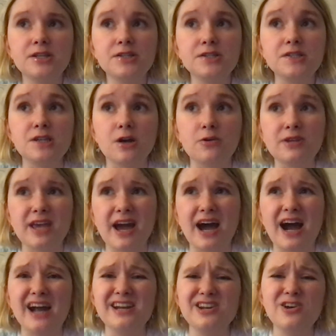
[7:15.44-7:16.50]
So yeah,
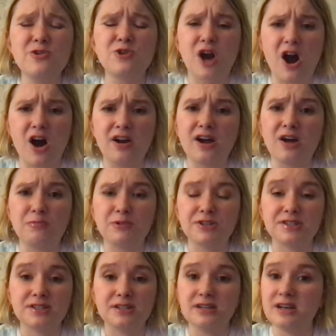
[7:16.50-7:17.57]
I knew Kanon
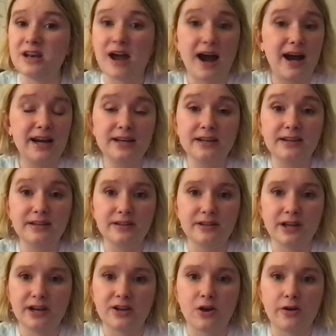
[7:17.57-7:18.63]
was not
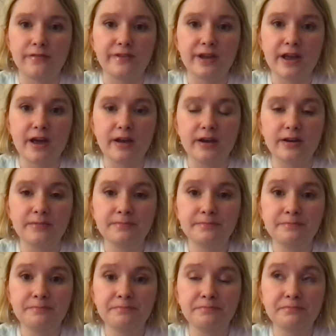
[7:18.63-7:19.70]
going to go to Vienna.
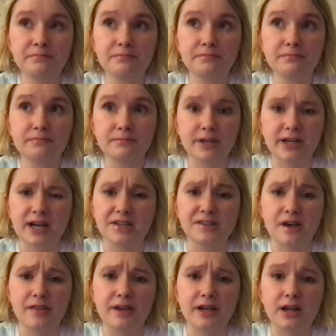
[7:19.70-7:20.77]
Like, I
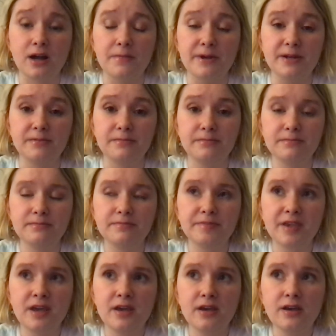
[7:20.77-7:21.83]
saw that coming.
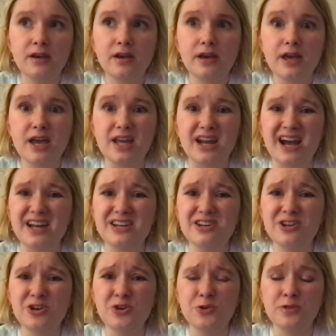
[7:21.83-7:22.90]
And I
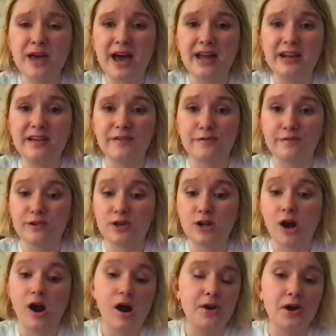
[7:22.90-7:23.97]
knew that if
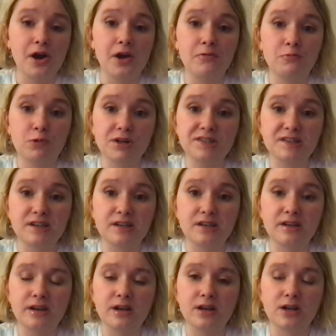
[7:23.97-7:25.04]
Kanon
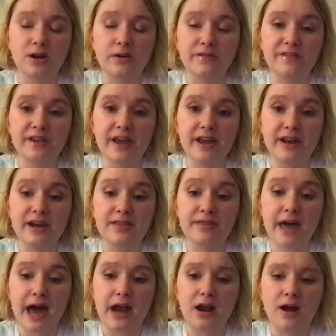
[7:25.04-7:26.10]
wasn't gonna go to Vienna,
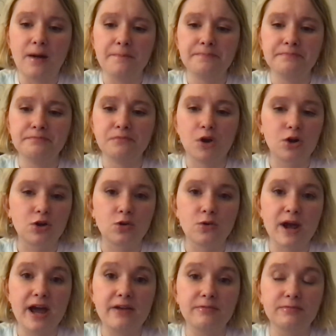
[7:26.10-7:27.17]
that
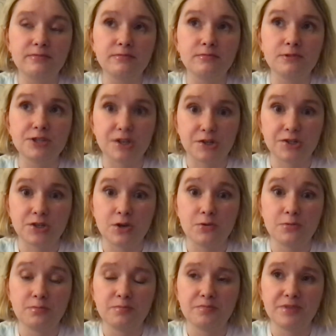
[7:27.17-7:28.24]
Margarete was
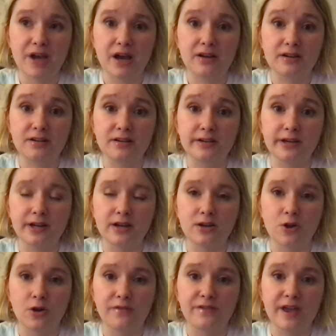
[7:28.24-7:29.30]
also not gonna
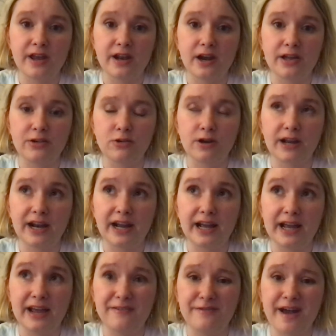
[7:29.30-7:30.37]
go to Vienna either. And
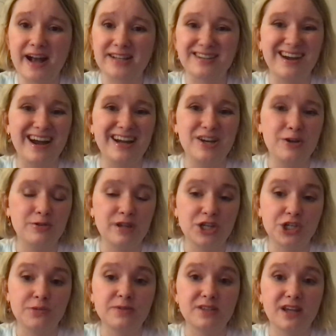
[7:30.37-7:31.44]
in fact, I knew
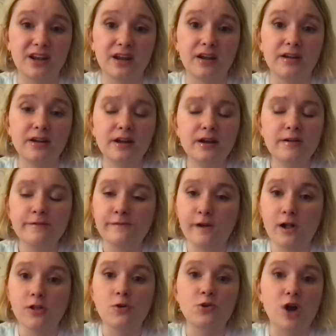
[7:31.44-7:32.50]
that she was gonna
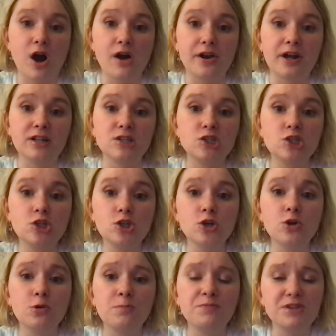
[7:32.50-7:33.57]
follow Kanon
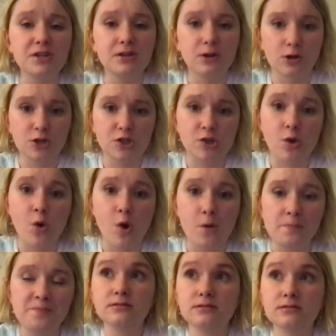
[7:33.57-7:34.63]
to her
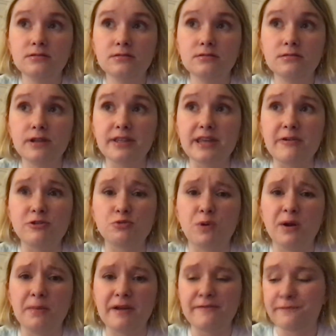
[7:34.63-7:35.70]
school. Like, that was
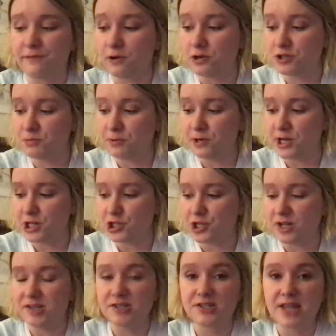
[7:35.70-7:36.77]
one of my first
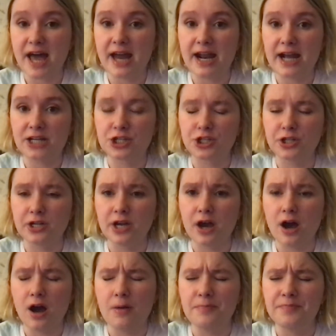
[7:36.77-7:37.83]
predictions that actually
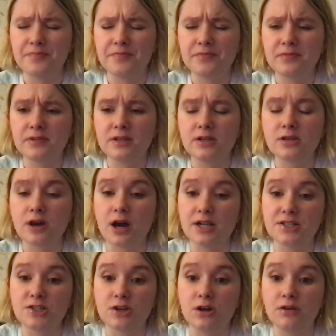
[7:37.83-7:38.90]

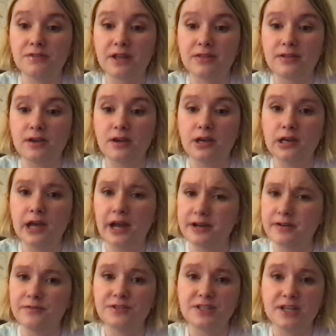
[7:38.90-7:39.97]
got solved at the
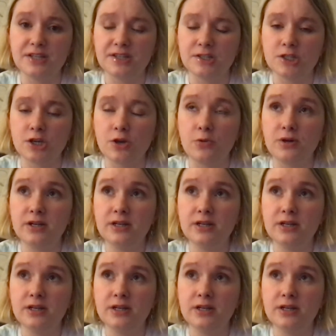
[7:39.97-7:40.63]
end of season 2.